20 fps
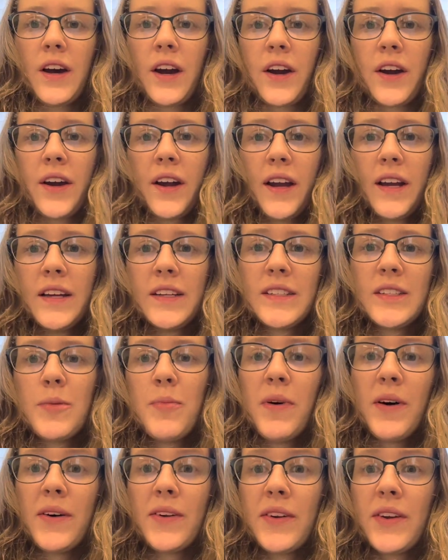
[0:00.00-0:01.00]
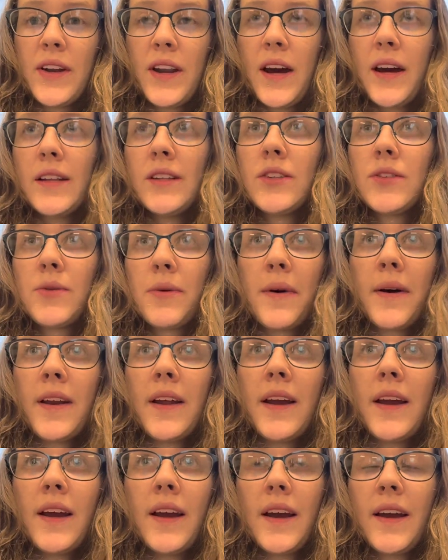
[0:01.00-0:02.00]
Hey, it's about
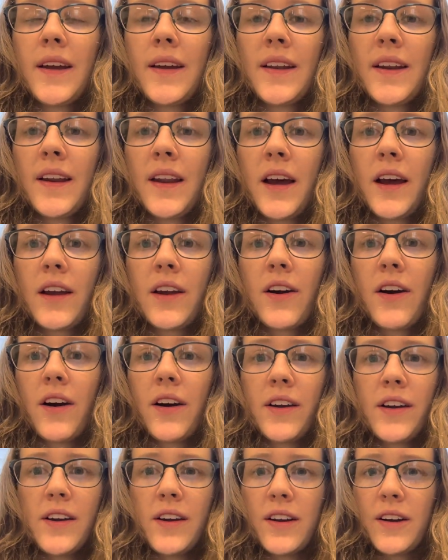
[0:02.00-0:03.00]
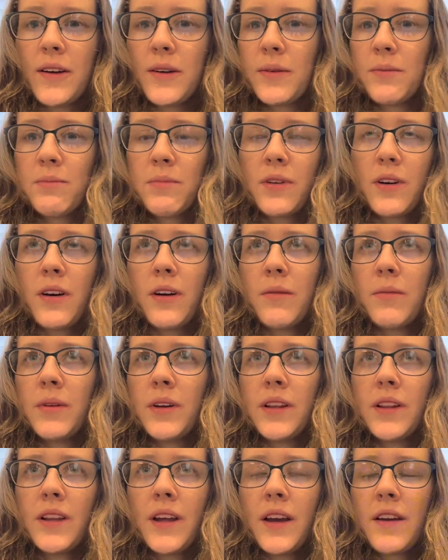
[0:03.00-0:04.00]
9:20 and I got here
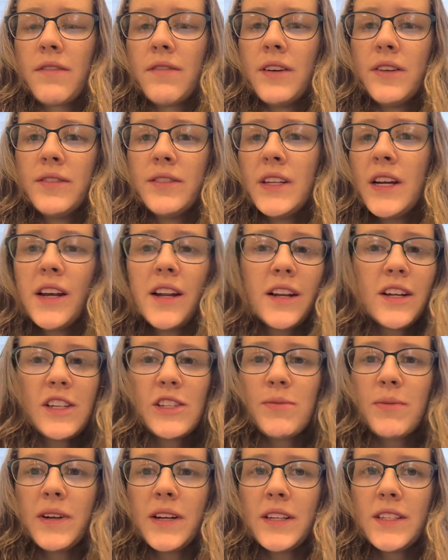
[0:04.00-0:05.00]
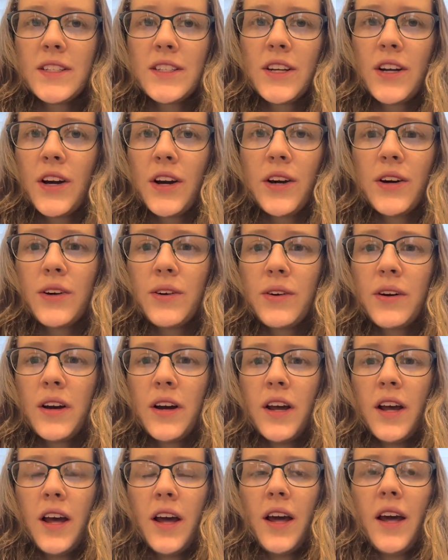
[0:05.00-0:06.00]
probably like 15-ish minutes ago,
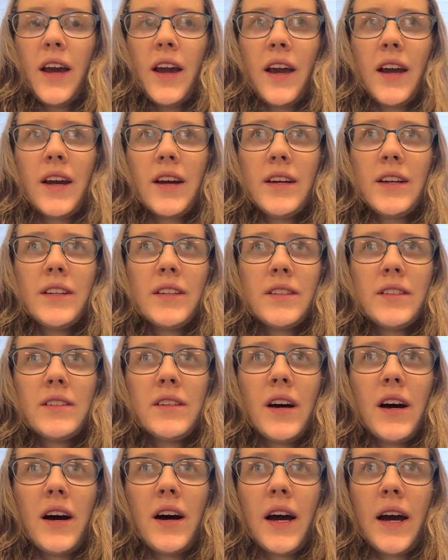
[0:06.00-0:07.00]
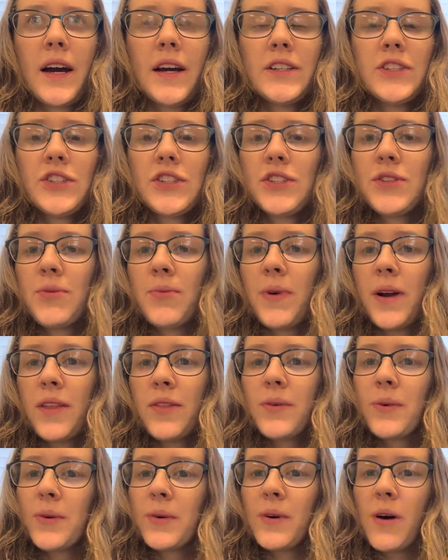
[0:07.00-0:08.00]
and I just
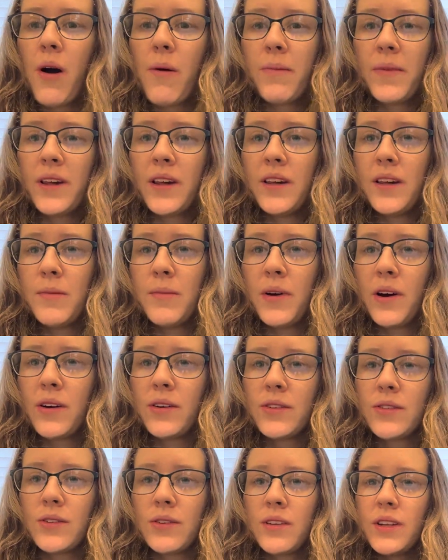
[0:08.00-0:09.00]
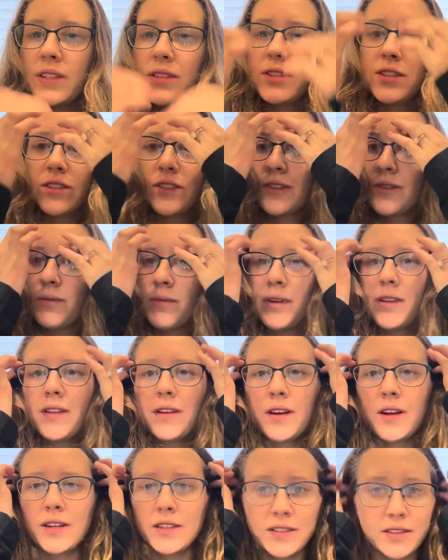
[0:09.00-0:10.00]
read through all my emails. So that's just the way
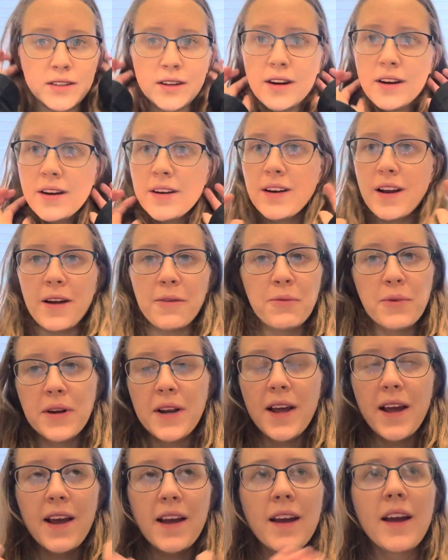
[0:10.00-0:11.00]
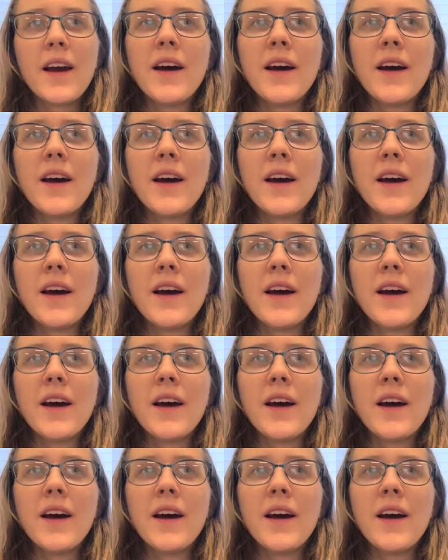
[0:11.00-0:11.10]
that I start every day.